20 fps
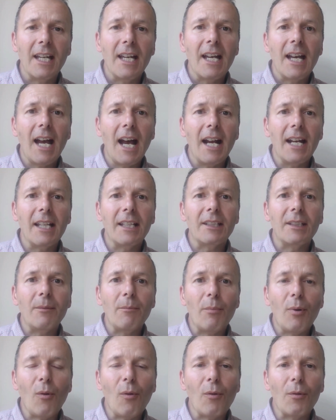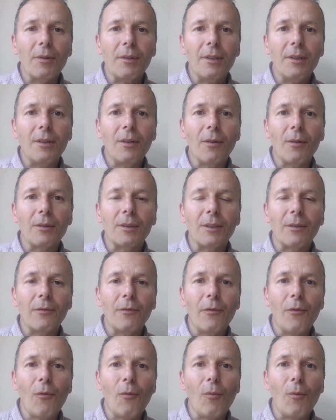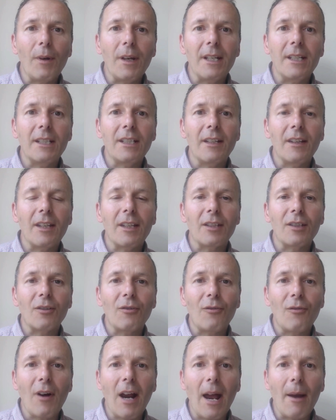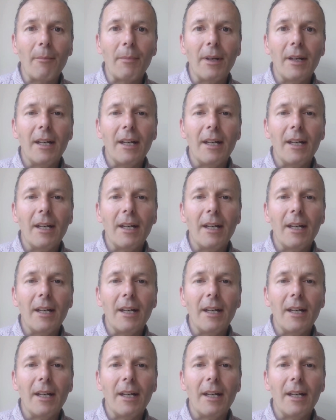and it's important not to fall into this trap